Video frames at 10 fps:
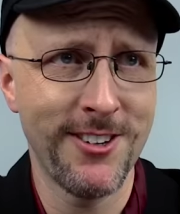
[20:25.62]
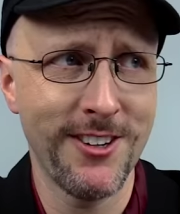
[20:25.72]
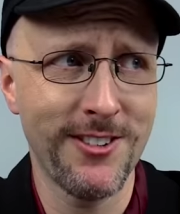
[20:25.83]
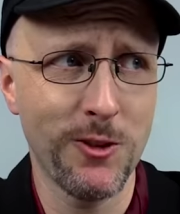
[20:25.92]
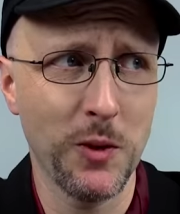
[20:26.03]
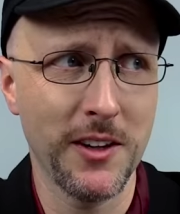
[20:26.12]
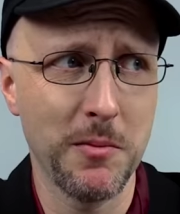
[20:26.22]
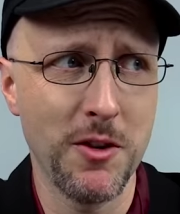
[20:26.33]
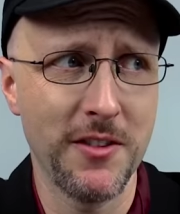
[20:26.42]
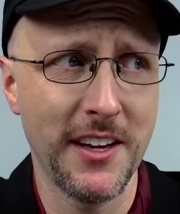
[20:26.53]
This is where the
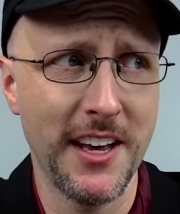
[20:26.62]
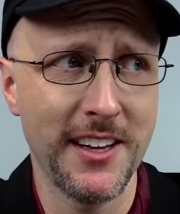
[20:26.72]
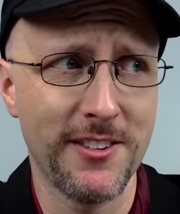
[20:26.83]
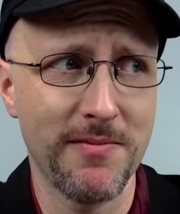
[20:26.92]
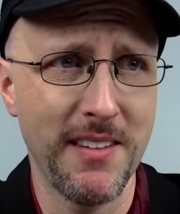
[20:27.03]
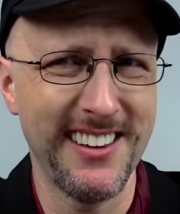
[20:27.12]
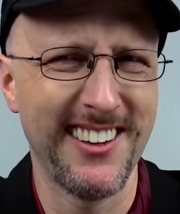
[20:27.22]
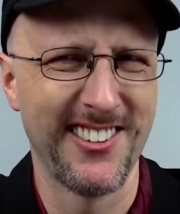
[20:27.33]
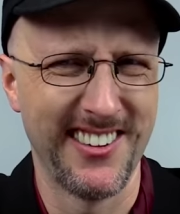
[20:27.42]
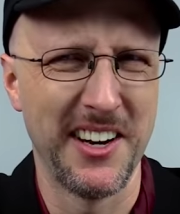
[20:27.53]
movie gets a
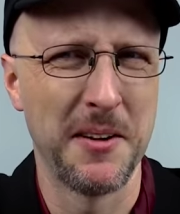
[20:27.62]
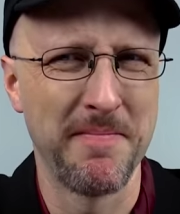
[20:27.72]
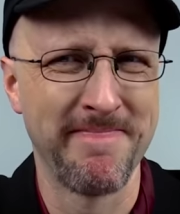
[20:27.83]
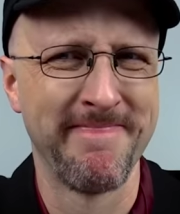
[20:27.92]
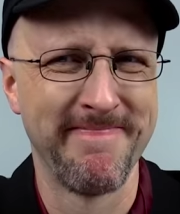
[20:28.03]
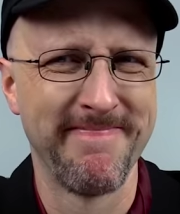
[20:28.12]
little dumb.